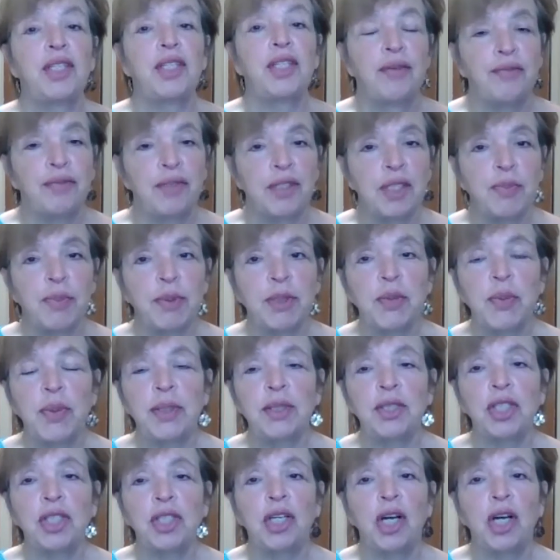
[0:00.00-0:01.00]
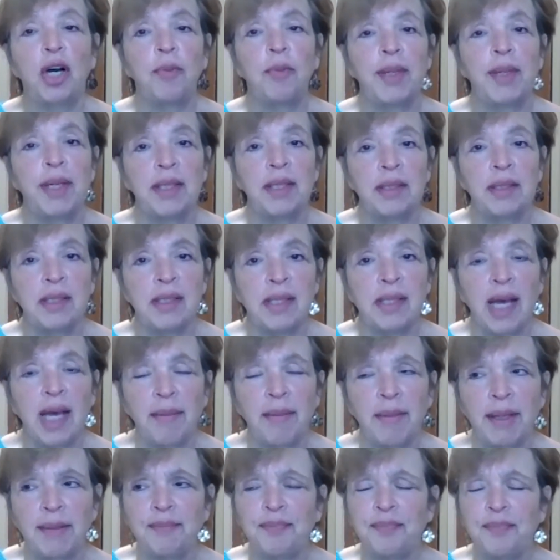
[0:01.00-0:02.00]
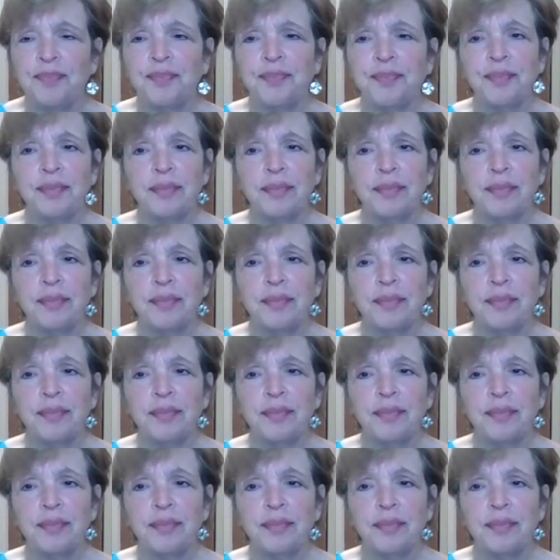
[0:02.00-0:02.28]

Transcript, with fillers: difference between Jacoby and Stayman